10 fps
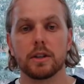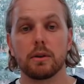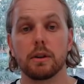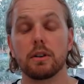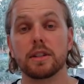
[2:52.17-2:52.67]

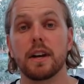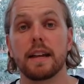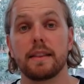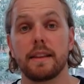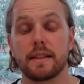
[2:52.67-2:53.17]
So
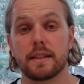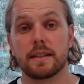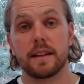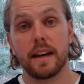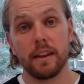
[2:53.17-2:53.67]
alongside
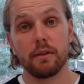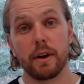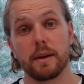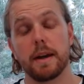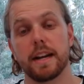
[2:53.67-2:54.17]
this and other
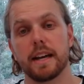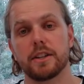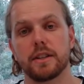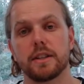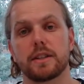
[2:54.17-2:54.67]

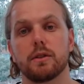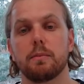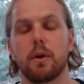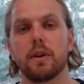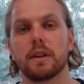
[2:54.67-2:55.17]
recommendations, the
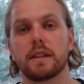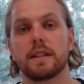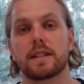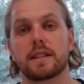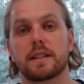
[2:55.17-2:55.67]
report
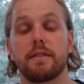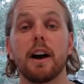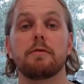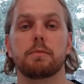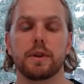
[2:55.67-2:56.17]
lists
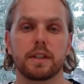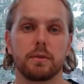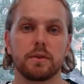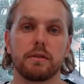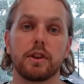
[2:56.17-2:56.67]
5
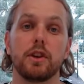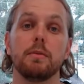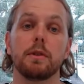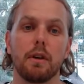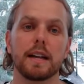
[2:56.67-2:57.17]
principles of a
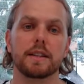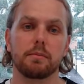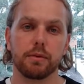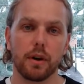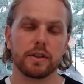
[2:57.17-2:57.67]
human rights
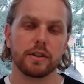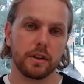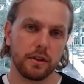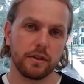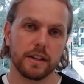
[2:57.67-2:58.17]
approach
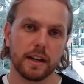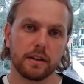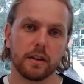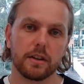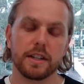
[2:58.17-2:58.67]
to new
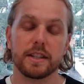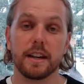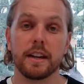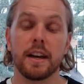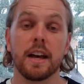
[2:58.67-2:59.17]
technologies.
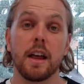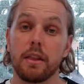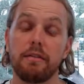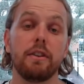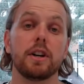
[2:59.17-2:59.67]
And
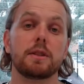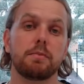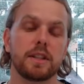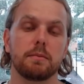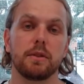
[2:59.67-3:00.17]
the first
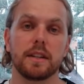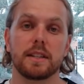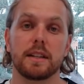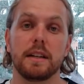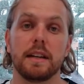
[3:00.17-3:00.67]
principle
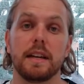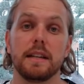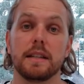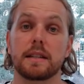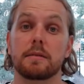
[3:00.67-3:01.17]
listed
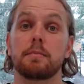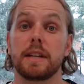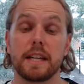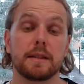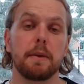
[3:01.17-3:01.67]
is
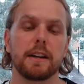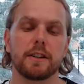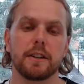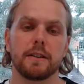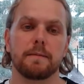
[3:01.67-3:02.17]

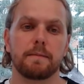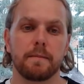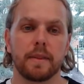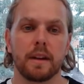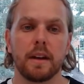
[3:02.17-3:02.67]
participation.
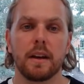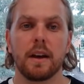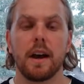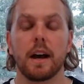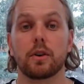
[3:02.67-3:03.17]

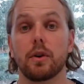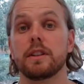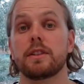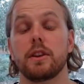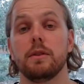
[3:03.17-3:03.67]

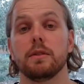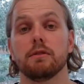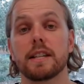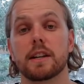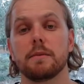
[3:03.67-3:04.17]
According to the Human
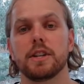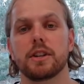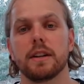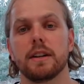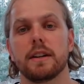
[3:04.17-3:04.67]
Rights
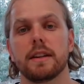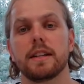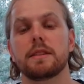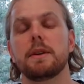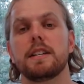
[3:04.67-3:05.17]
Commission,
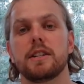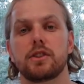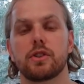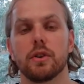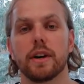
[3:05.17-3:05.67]
this means
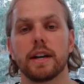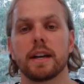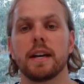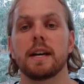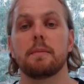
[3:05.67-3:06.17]
ensuring
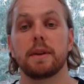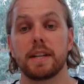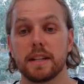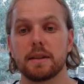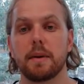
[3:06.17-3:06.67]

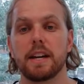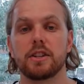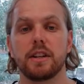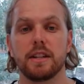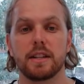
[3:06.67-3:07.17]

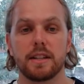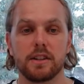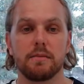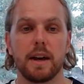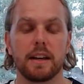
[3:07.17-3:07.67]
participation in
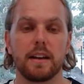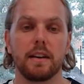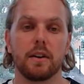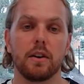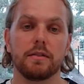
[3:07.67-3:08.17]

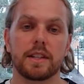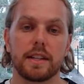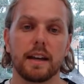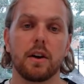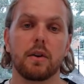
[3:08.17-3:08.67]
decision-making of
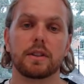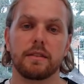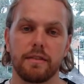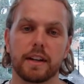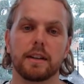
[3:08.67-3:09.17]
stakeholders
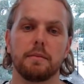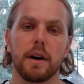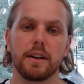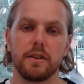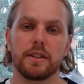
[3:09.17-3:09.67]
affected
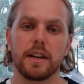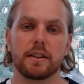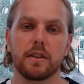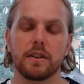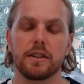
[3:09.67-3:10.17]
by new
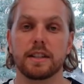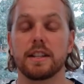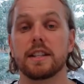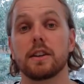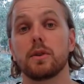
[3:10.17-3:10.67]
technologies. And
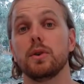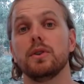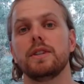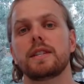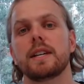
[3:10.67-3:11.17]
this
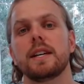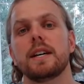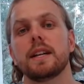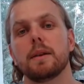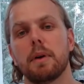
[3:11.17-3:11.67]
includes
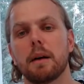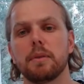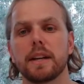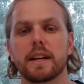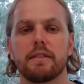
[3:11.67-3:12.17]
the
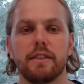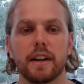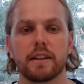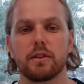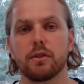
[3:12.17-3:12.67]
public,
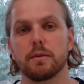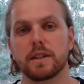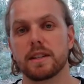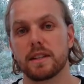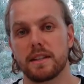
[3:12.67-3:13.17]
affected
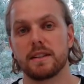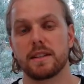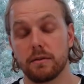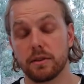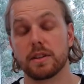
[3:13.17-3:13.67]
groups and
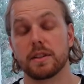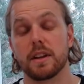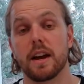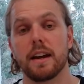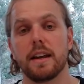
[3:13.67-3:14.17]
civil
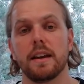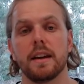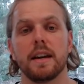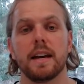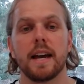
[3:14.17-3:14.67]
society,
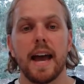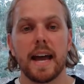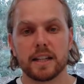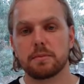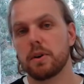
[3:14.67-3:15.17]

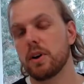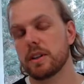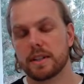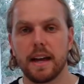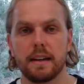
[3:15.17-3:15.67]

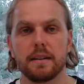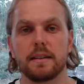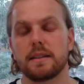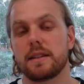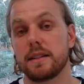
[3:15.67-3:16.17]
experts
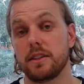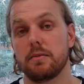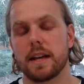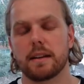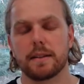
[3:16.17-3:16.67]
and
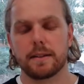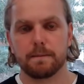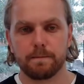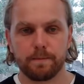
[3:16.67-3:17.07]
decision makers.